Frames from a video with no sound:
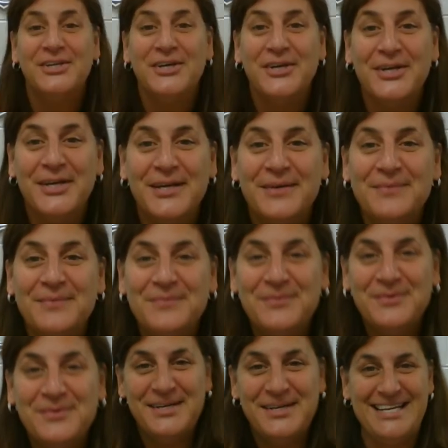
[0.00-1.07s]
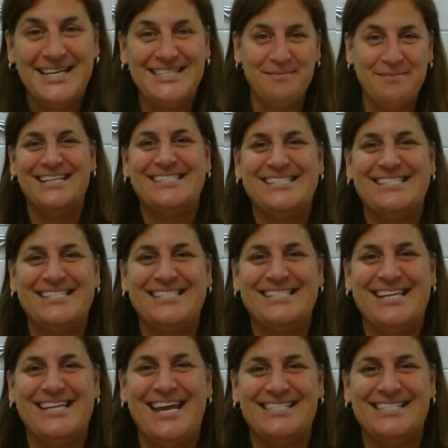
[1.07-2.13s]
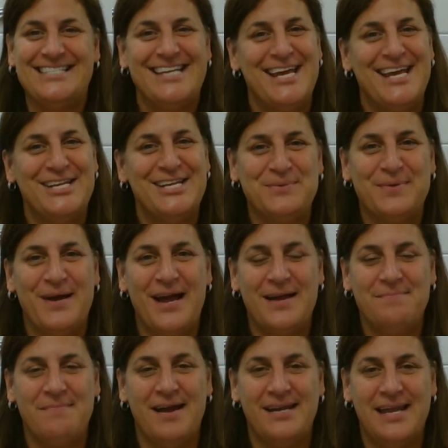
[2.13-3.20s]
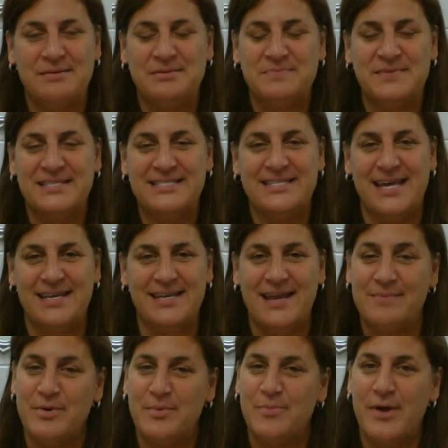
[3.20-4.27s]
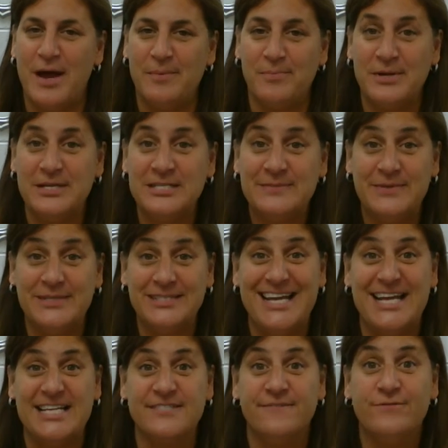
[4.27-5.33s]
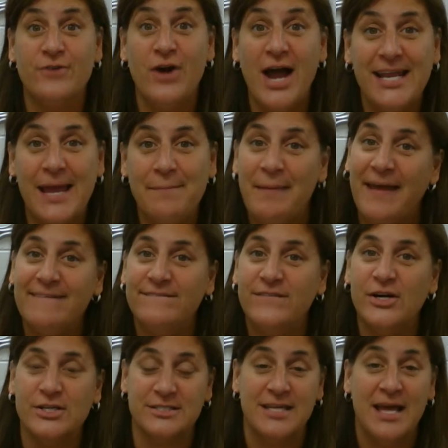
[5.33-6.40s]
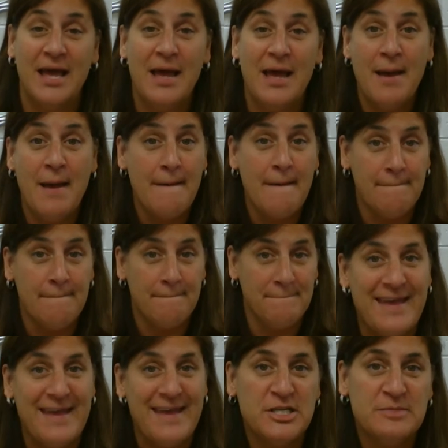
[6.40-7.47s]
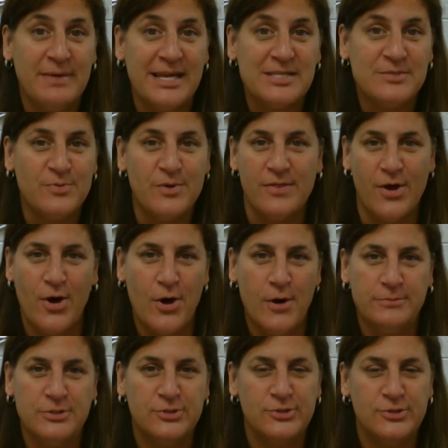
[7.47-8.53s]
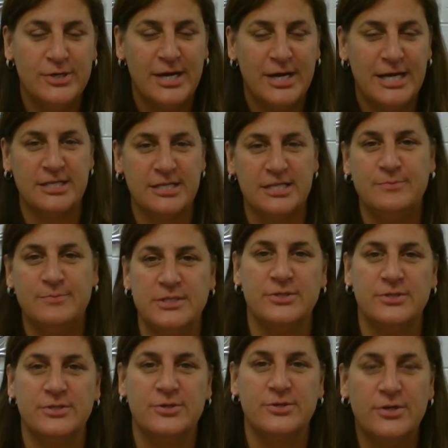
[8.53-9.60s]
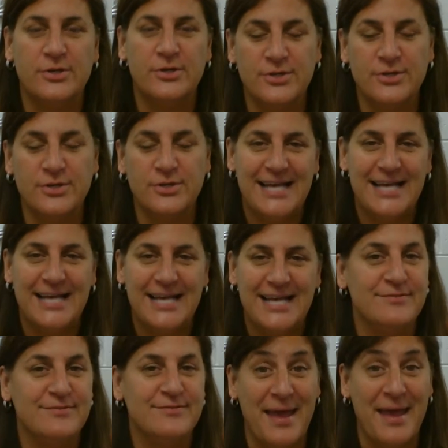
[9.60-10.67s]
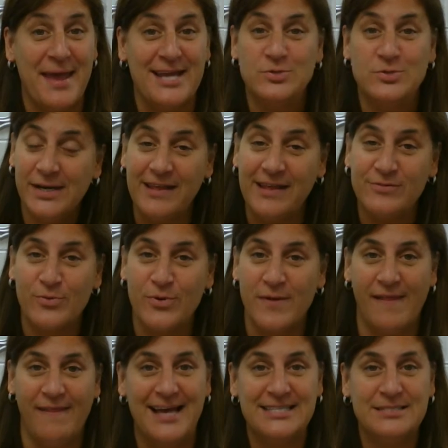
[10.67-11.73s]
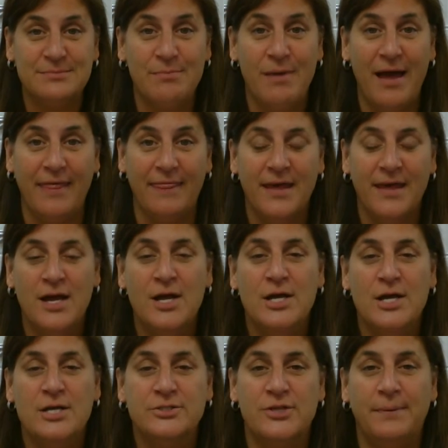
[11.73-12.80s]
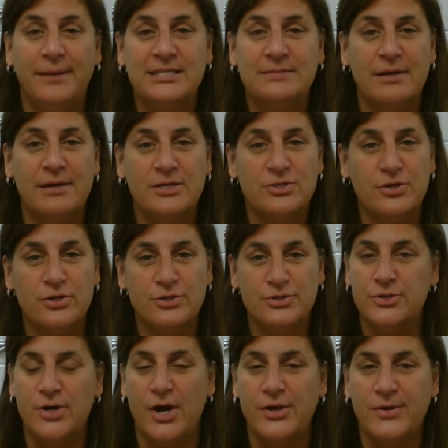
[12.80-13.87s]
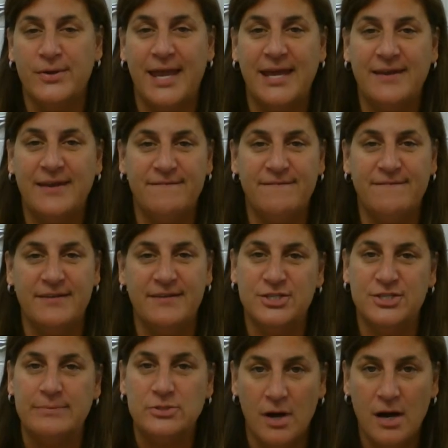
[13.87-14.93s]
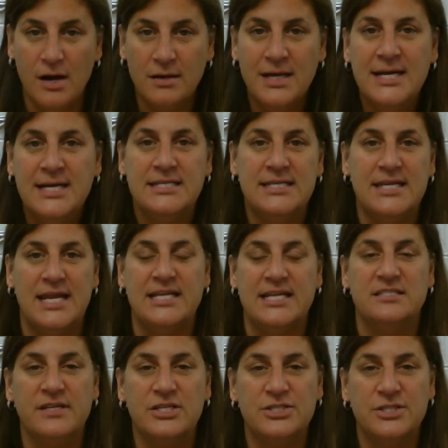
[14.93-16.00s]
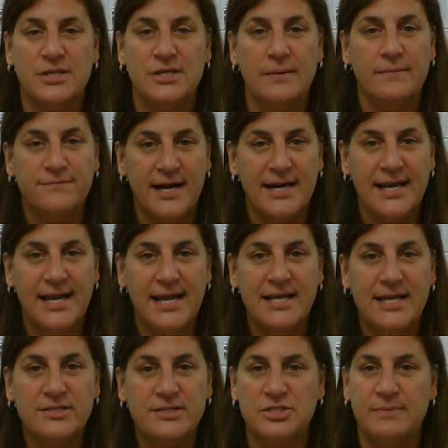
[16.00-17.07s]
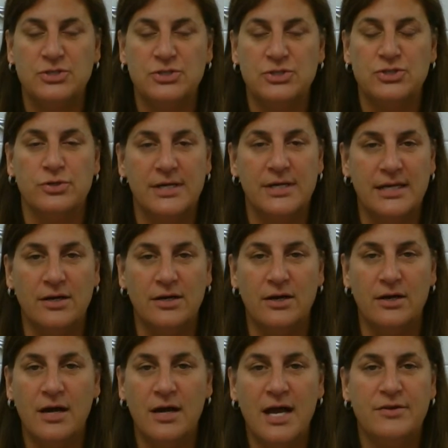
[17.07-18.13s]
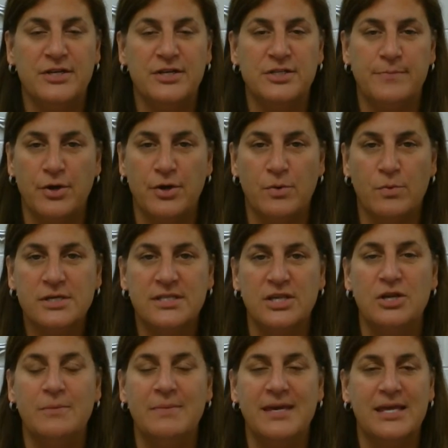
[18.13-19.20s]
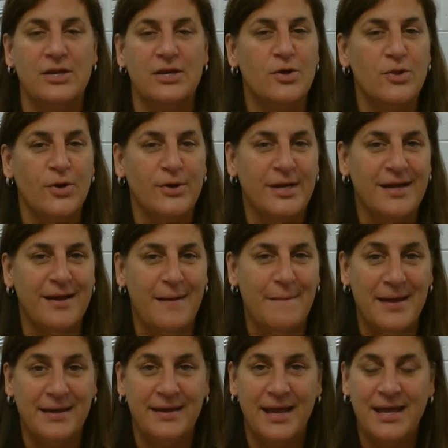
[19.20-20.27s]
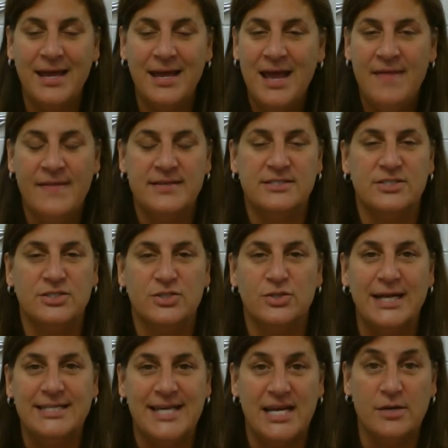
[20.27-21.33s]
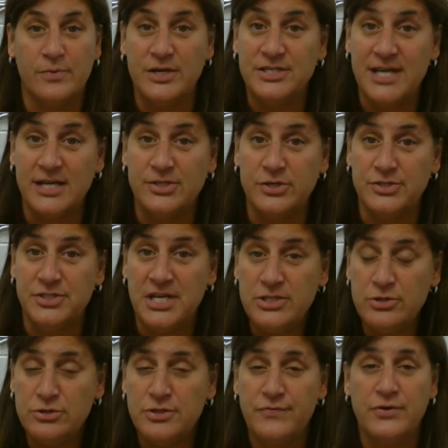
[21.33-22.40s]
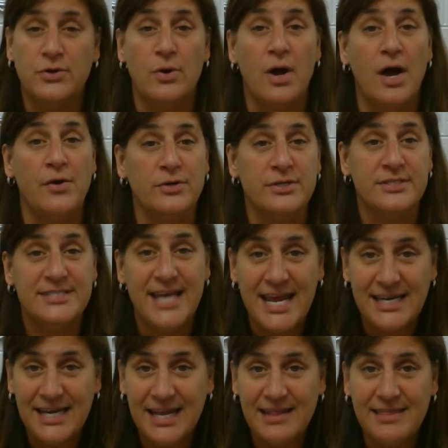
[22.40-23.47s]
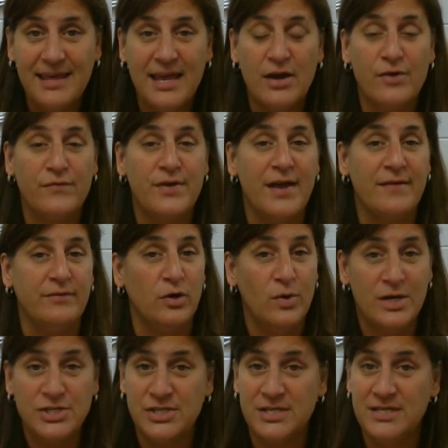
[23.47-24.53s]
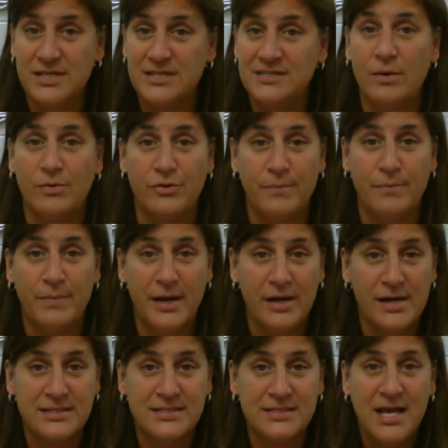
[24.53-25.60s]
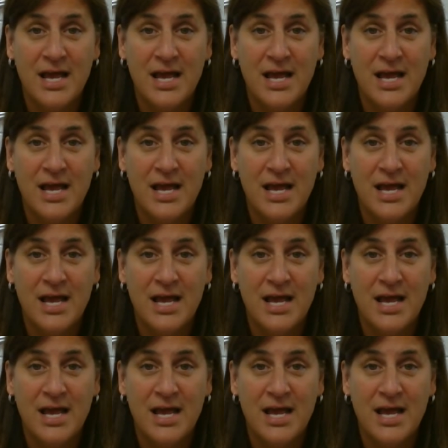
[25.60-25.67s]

Good morning, Team Jackson. Today is a day to show your pride. My name is Ms. Dutton. I'm your proud principal, and today is Friday, May 1st. May 1st means we're in the home stretch because, boys and girls, our last day of school is May 20th, so we're in the last month. So please make sure you're doing all you can to finish up strong. Today is Finish Up Friday, so just make sure you're getting on and you finish up all your work so that you can begin new learning on Monday. This is a great day to reach out to your teachers if you don't understand anything or if you have any questions along with your parents.